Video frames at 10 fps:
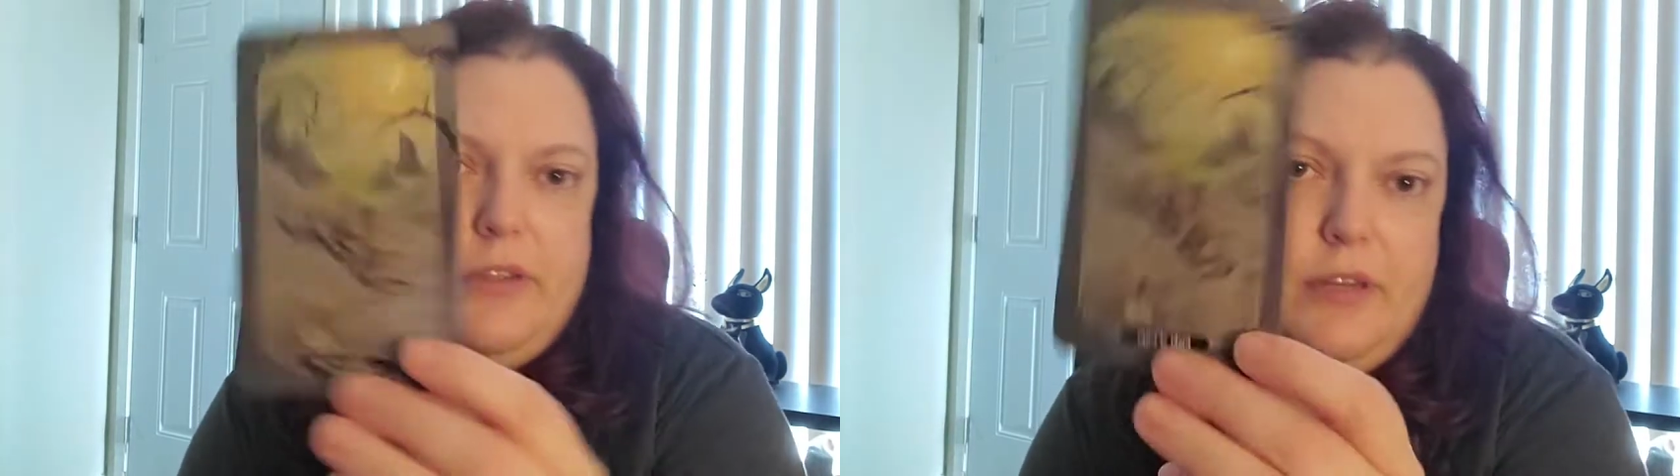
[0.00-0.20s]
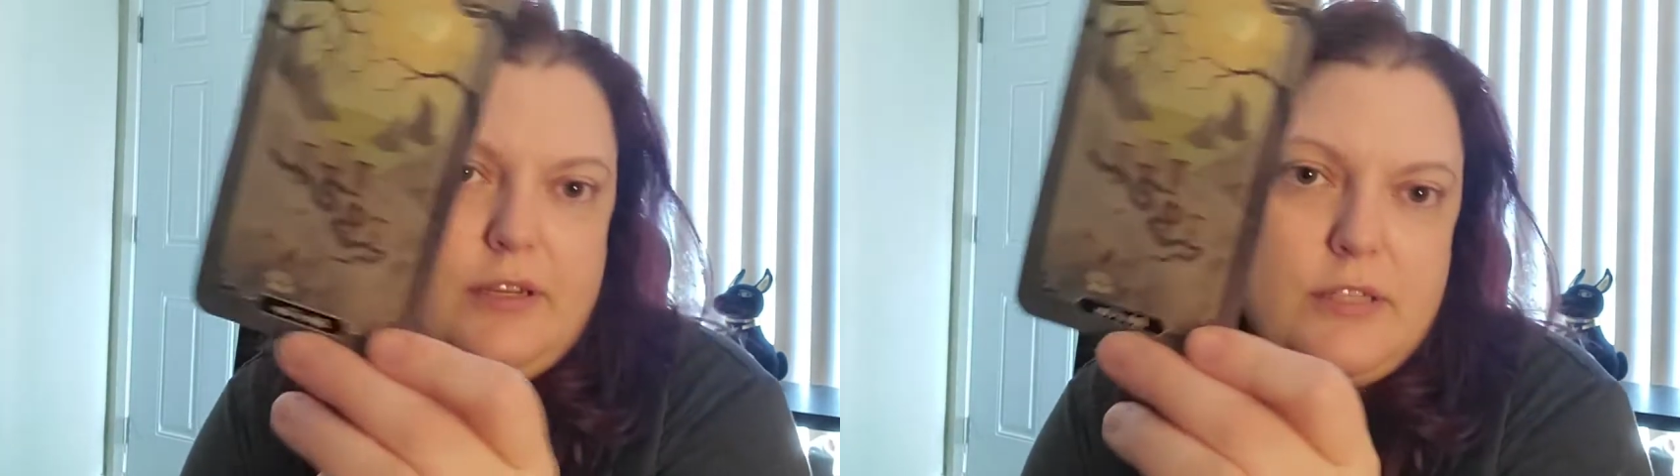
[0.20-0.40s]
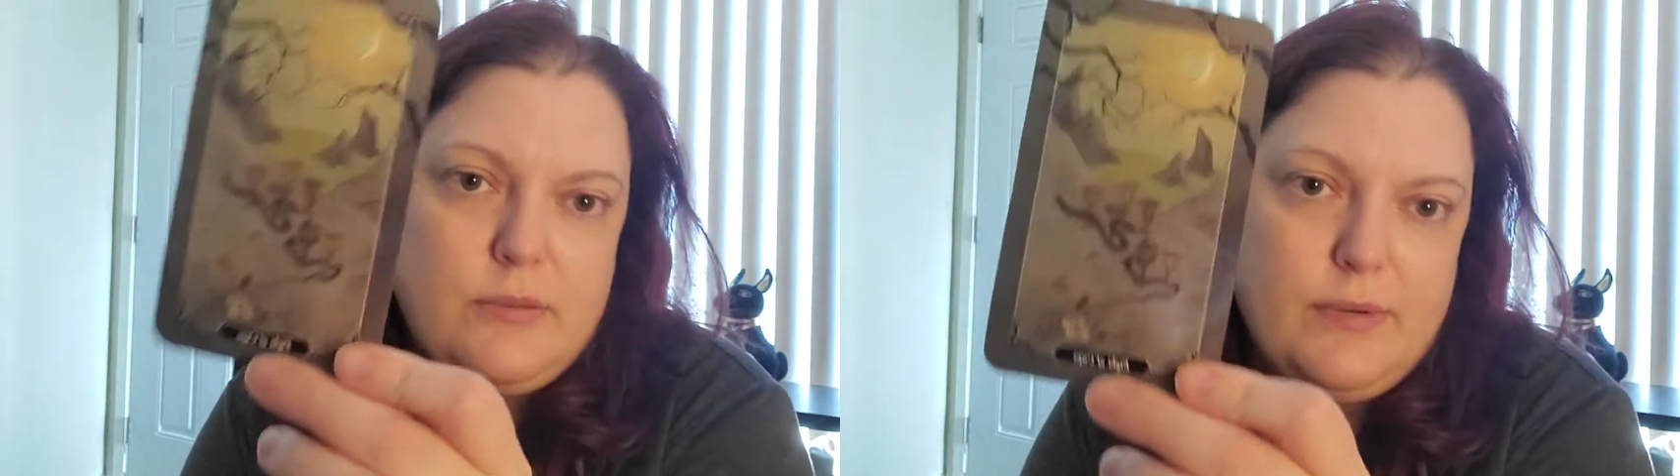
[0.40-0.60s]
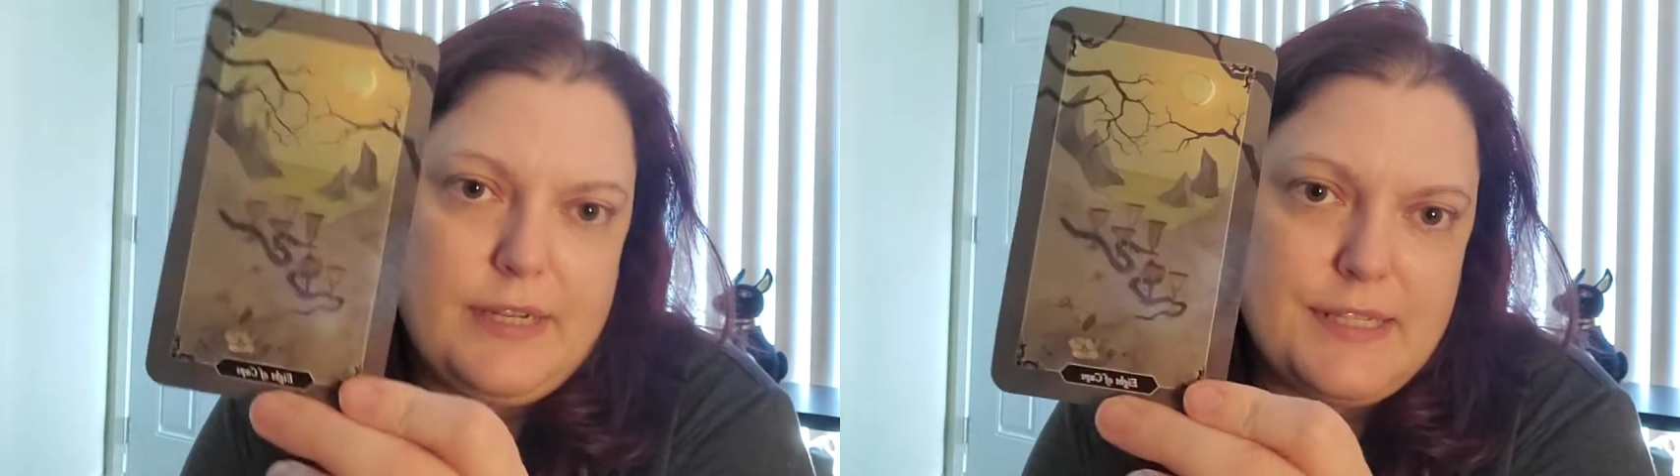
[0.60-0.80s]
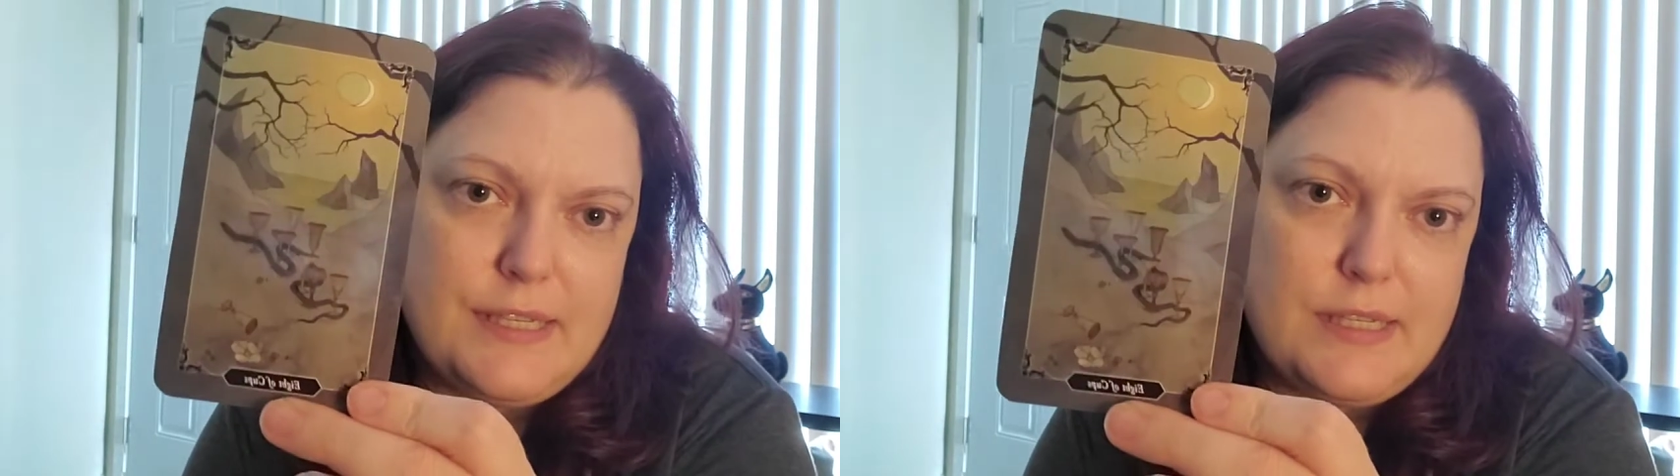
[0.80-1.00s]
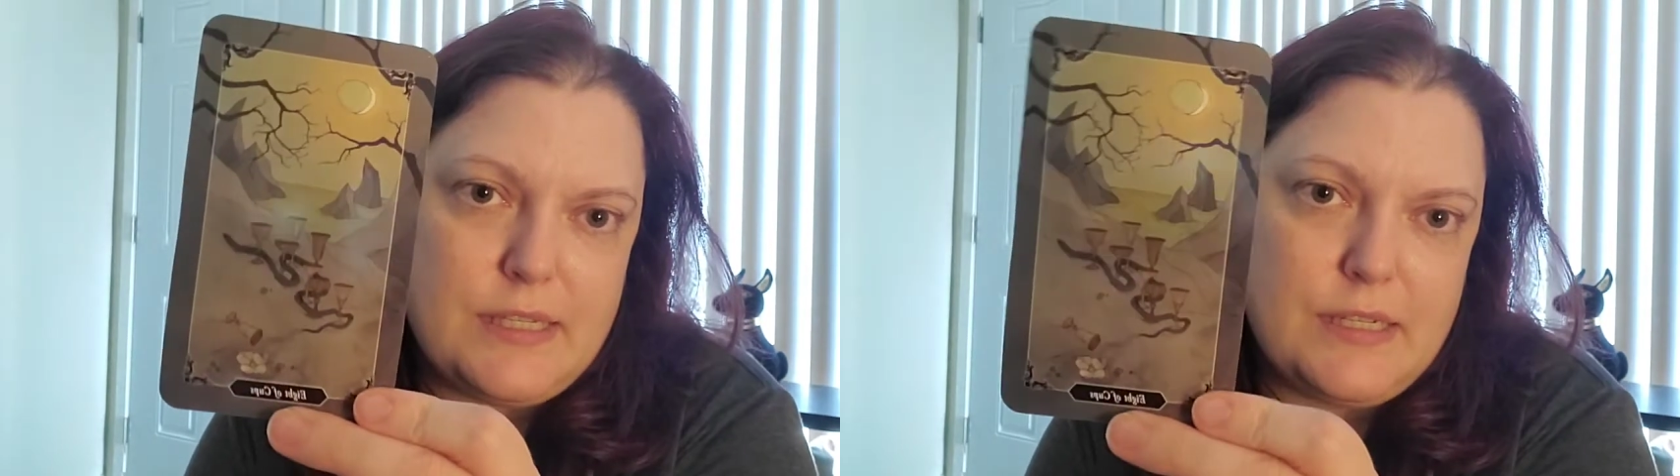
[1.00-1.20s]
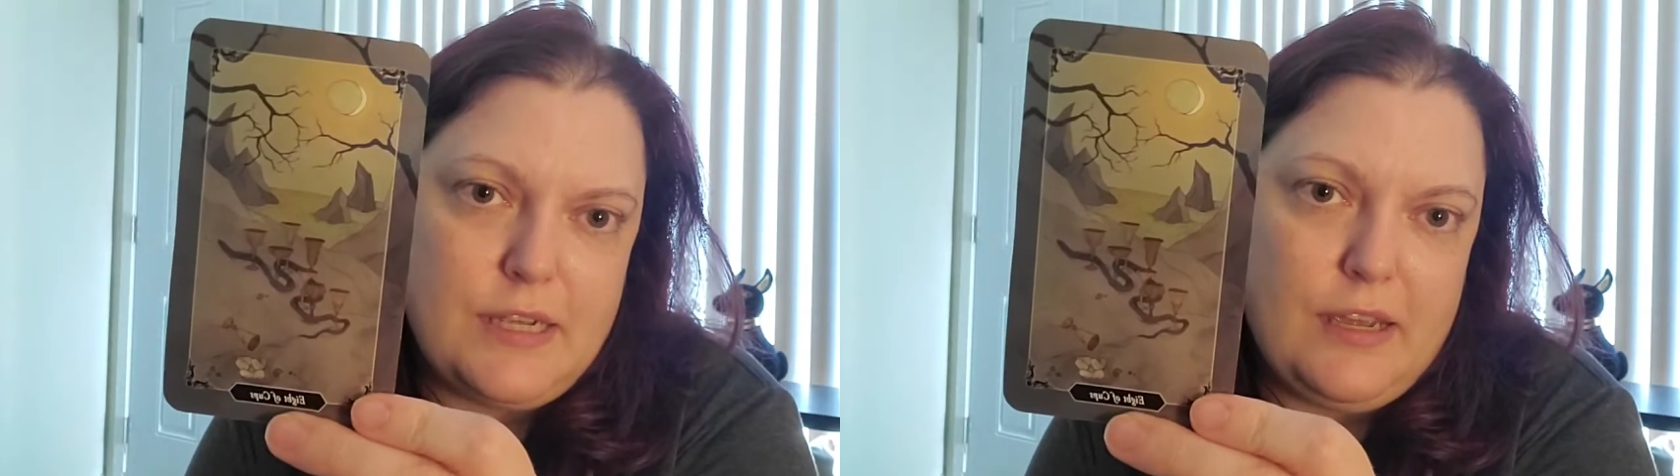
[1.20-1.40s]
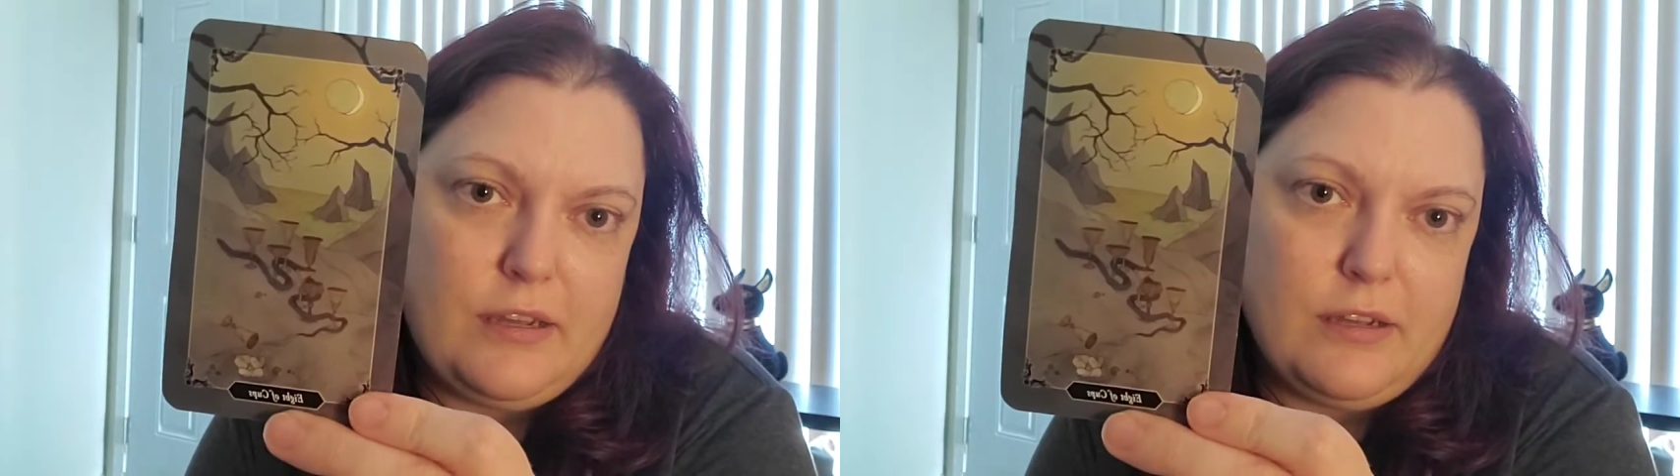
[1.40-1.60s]
the next one has a
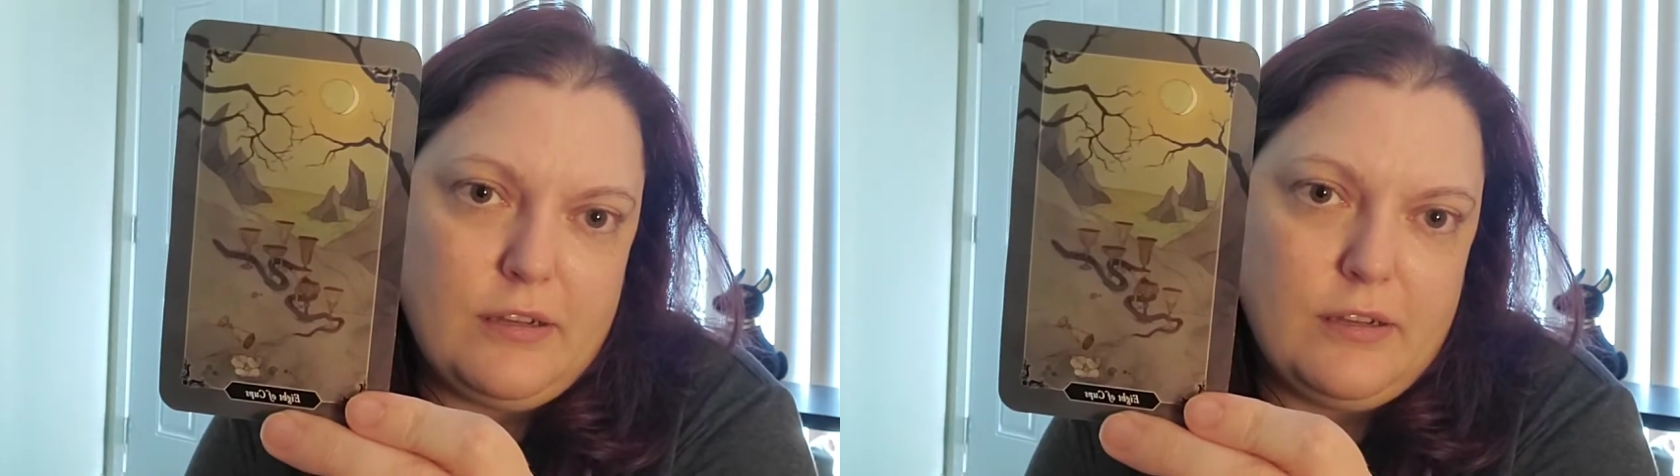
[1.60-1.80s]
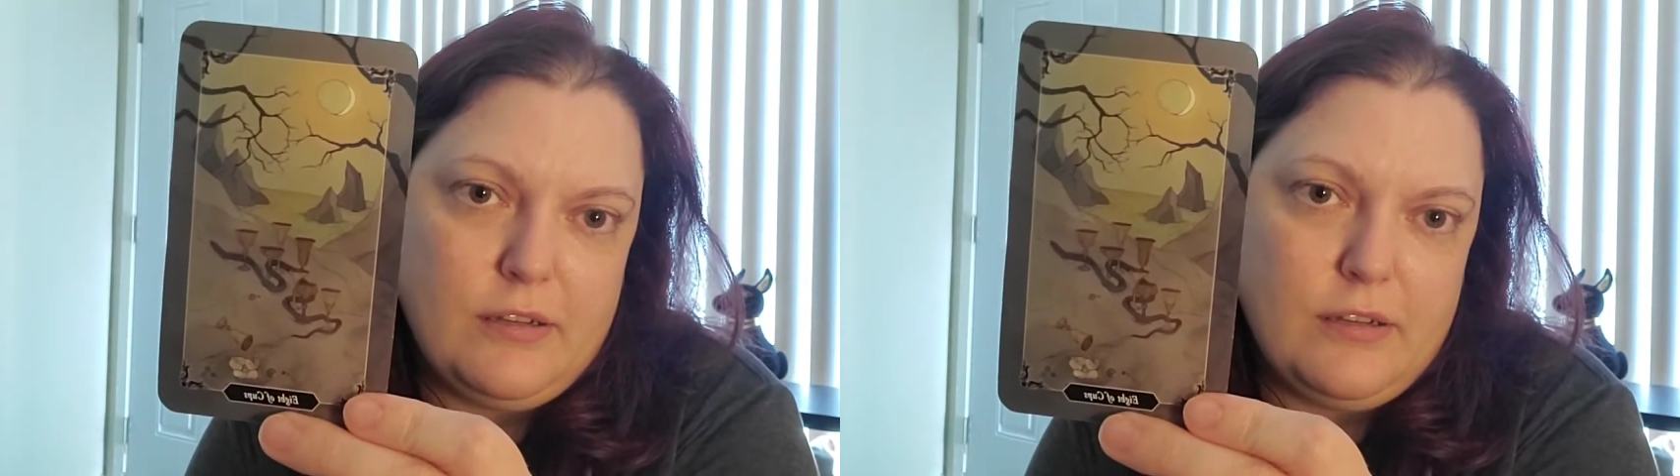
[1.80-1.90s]
snake